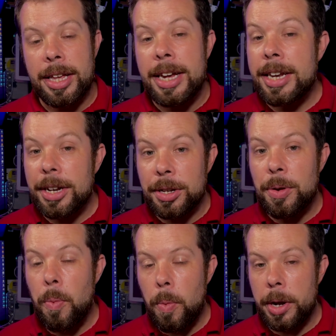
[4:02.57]
He
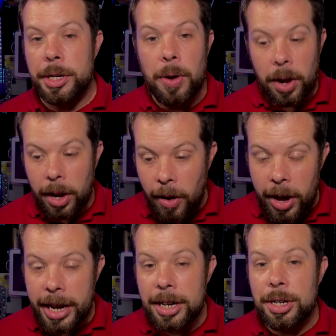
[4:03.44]
doesn't. He's not
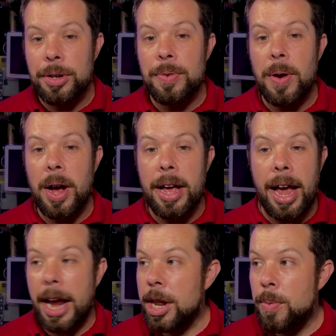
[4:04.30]
lying to
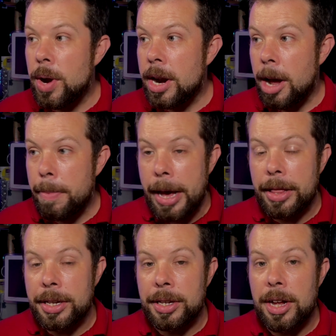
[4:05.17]
anyone
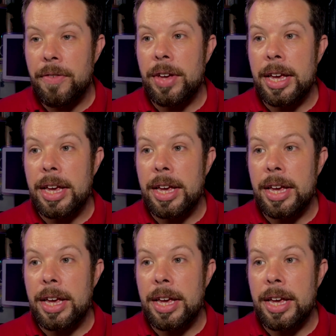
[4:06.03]
about this stuff.